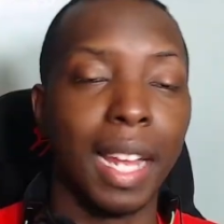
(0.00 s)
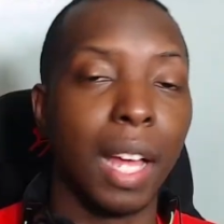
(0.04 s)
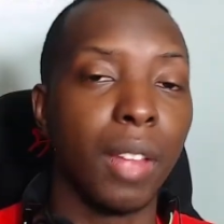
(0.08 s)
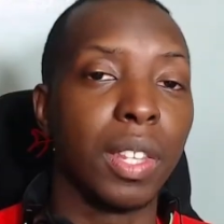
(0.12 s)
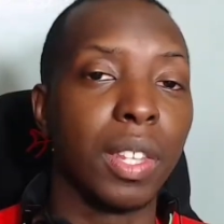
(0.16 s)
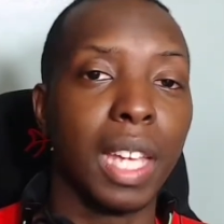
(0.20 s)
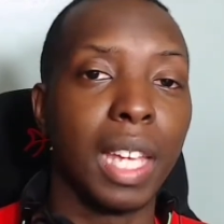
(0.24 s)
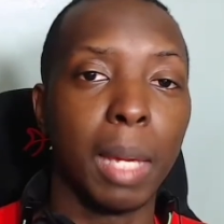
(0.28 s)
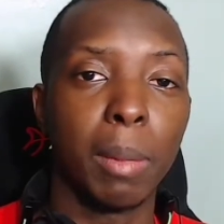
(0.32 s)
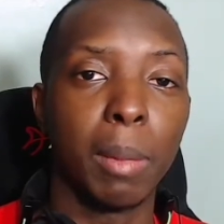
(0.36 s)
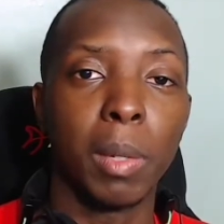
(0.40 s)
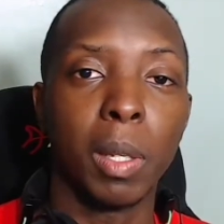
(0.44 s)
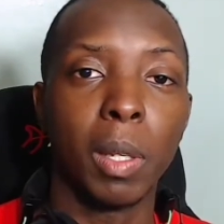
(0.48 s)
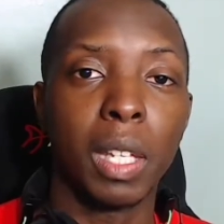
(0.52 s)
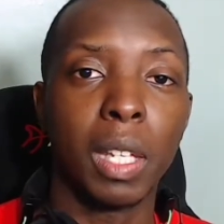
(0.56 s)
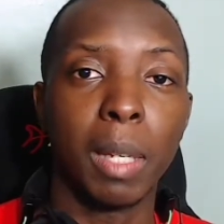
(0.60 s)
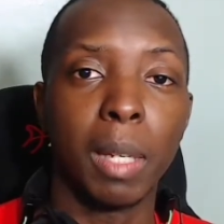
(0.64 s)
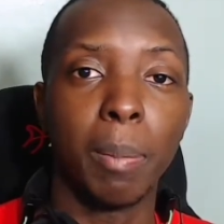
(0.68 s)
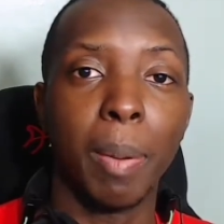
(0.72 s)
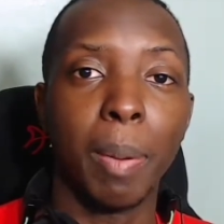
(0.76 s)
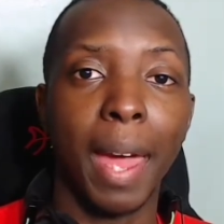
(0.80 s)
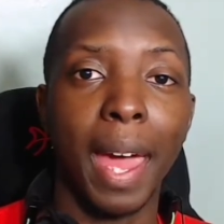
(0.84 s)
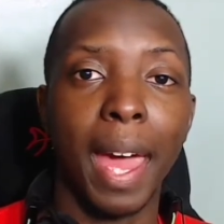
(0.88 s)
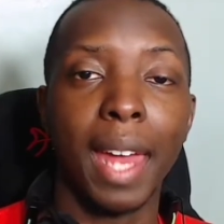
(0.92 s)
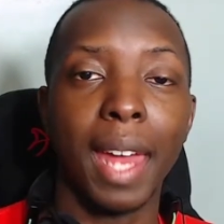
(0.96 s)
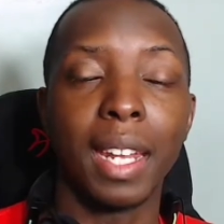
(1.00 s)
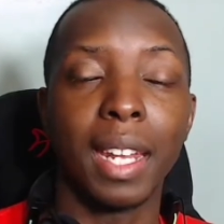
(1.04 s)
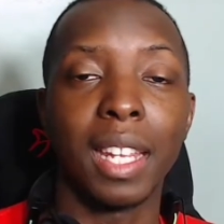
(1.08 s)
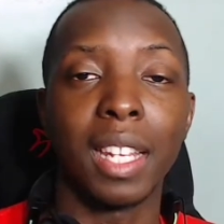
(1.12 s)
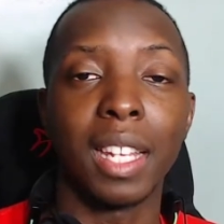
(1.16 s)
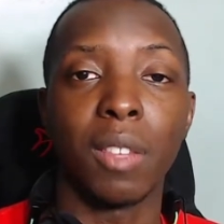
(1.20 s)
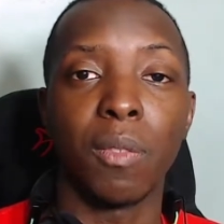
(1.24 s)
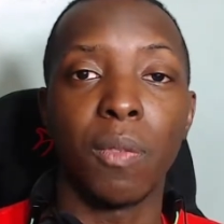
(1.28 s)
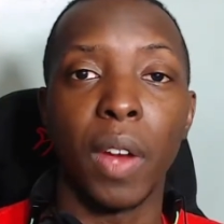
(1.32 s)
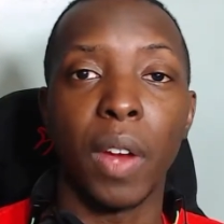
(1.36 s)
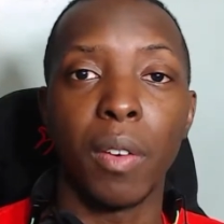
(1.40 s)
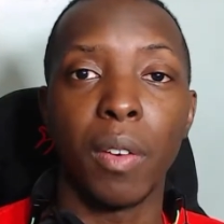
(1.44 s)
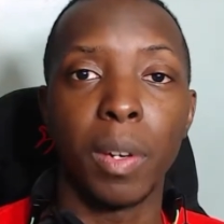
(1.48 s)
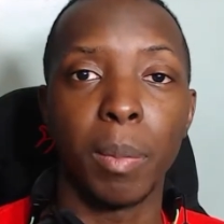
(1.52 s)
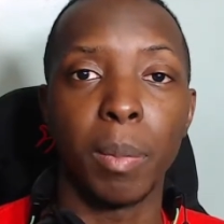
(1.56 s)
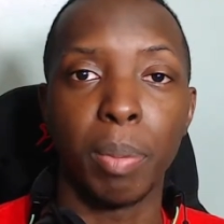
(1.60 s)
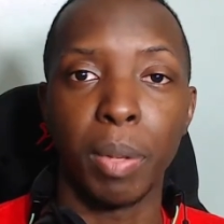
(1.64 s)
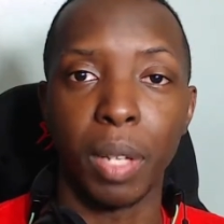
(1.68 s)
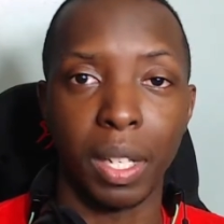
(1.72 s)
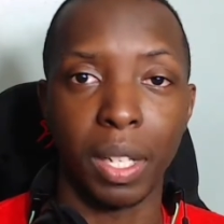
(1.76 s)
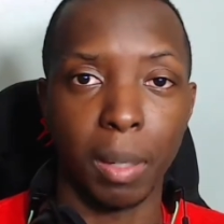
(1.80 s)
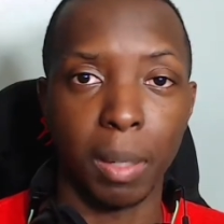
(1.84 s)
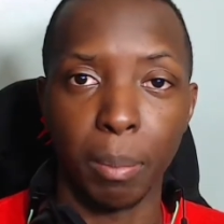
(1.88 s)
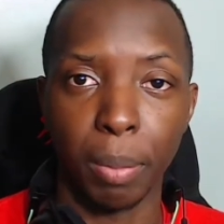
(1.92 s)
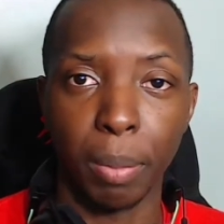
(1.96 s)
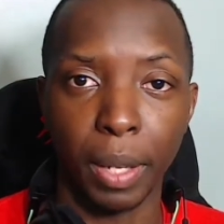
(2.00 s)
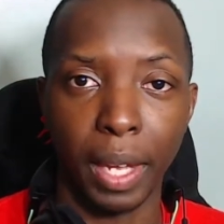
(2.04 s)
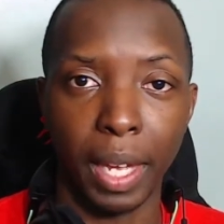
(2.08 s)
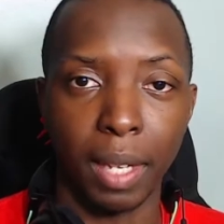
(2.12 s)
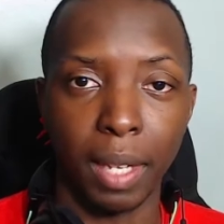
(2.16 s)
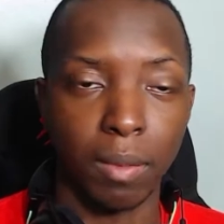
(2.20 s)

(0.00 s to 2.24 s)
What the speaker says: the gaming keypad is very plug and play.